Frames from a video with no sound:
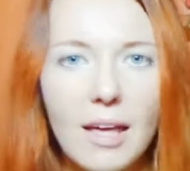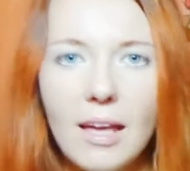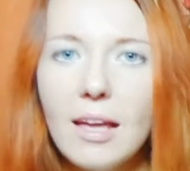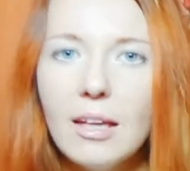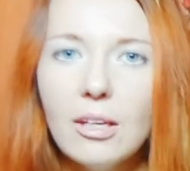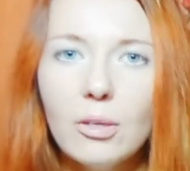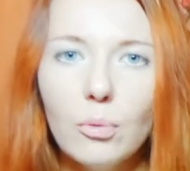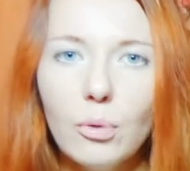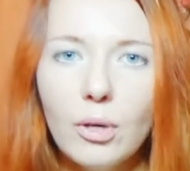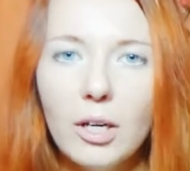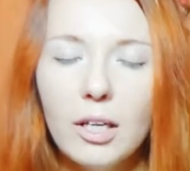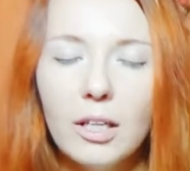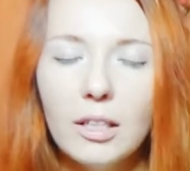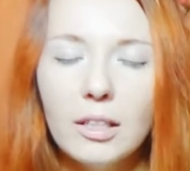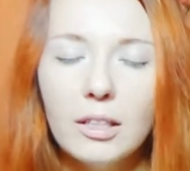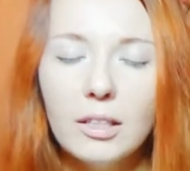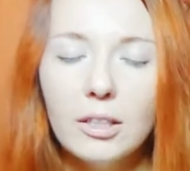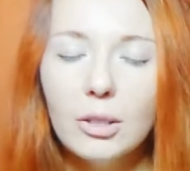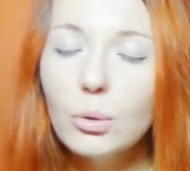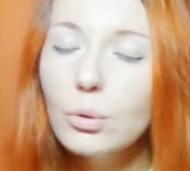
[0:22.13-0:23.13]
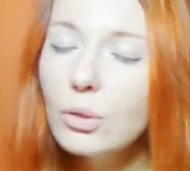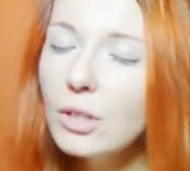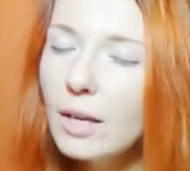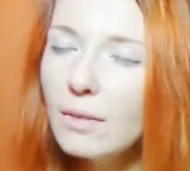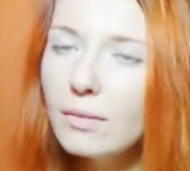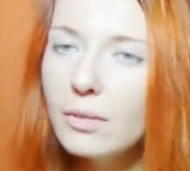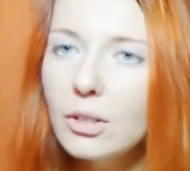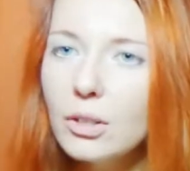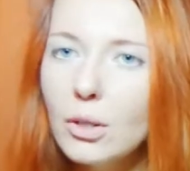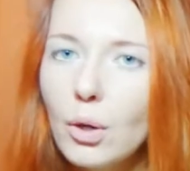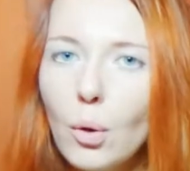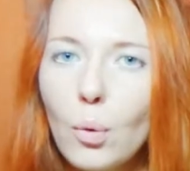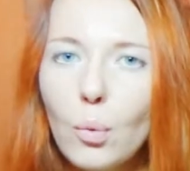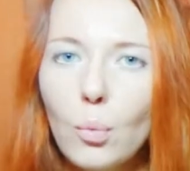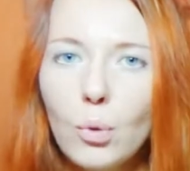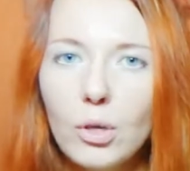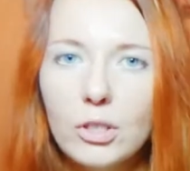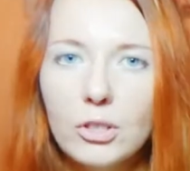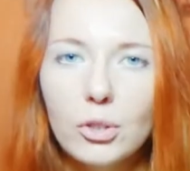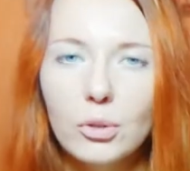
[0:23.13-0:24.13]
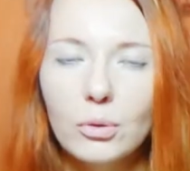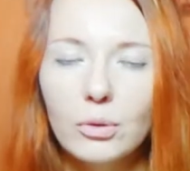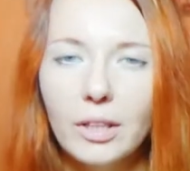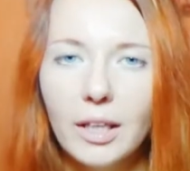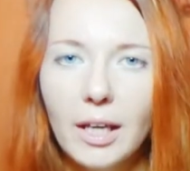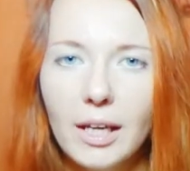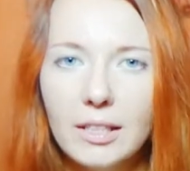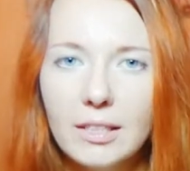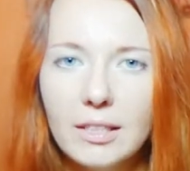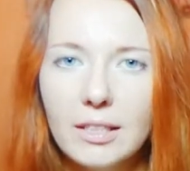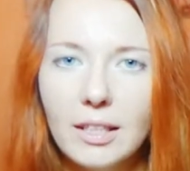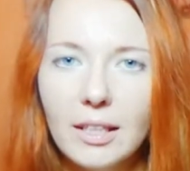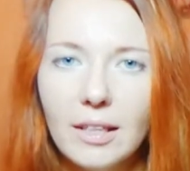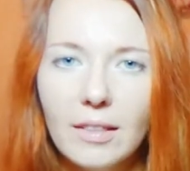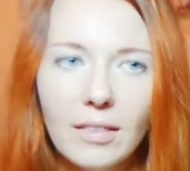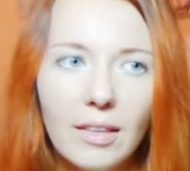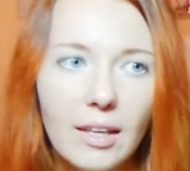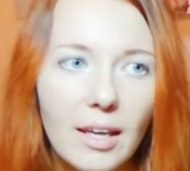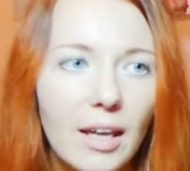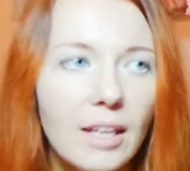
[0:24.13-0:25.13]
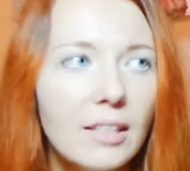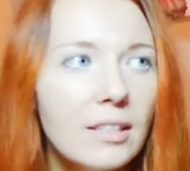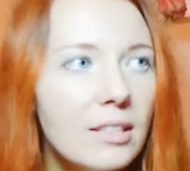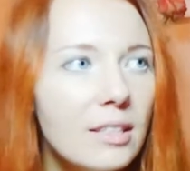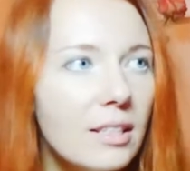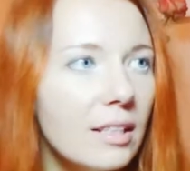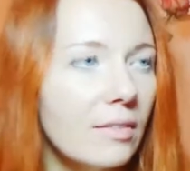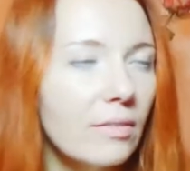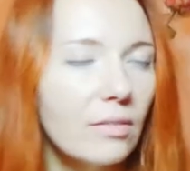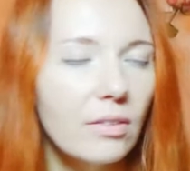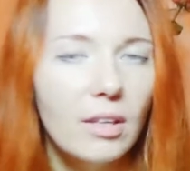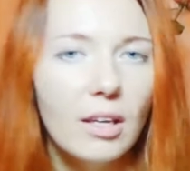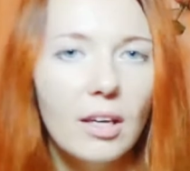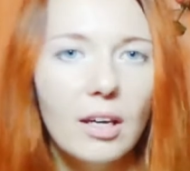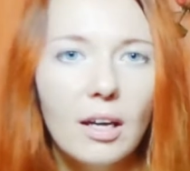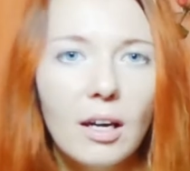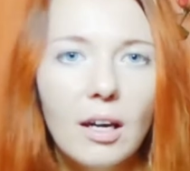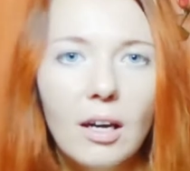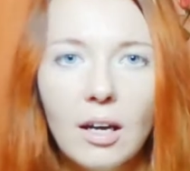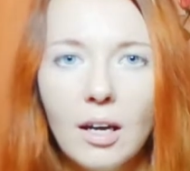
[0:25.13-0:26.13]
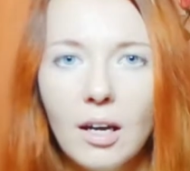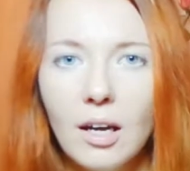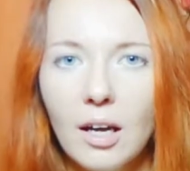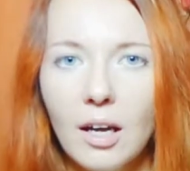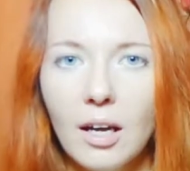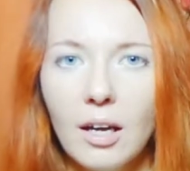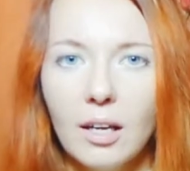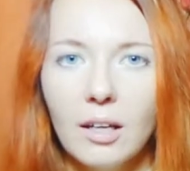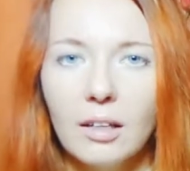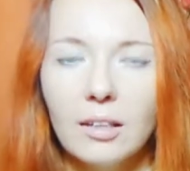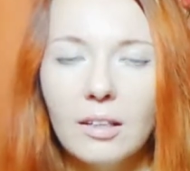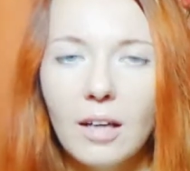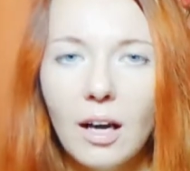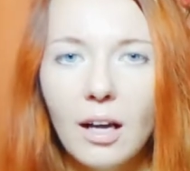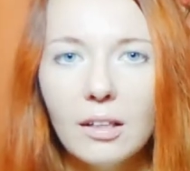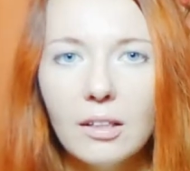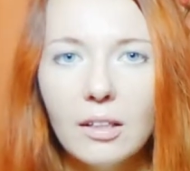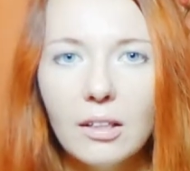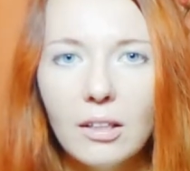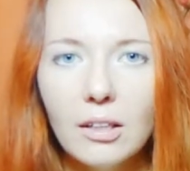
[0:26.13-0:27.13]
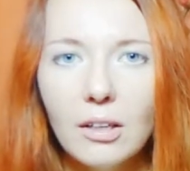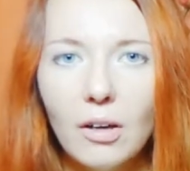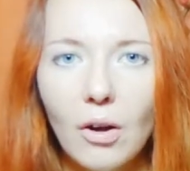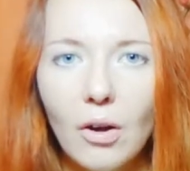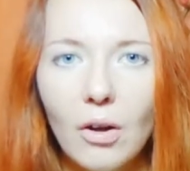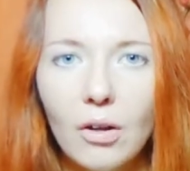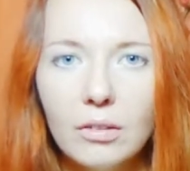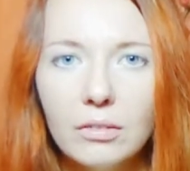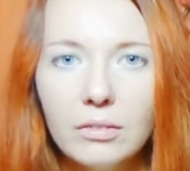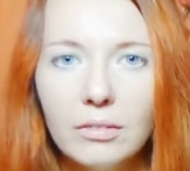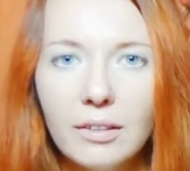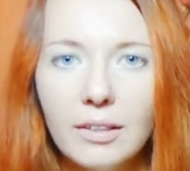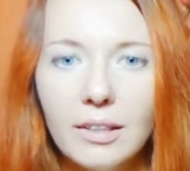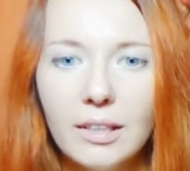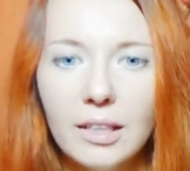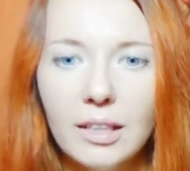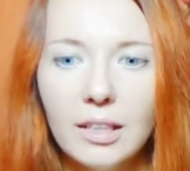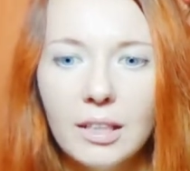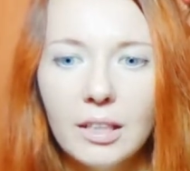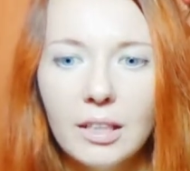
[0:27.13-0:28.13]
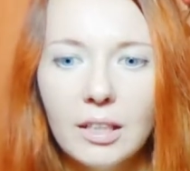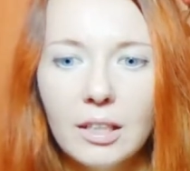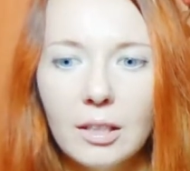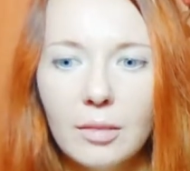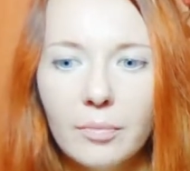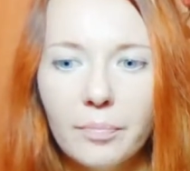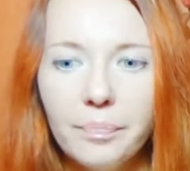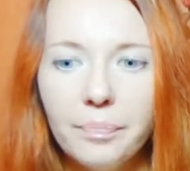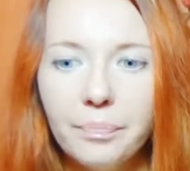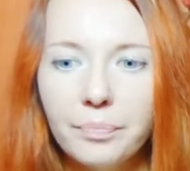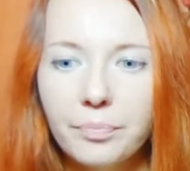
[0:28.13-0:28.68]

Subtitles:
Anyway, you never know what you'll get in the end, if the color on the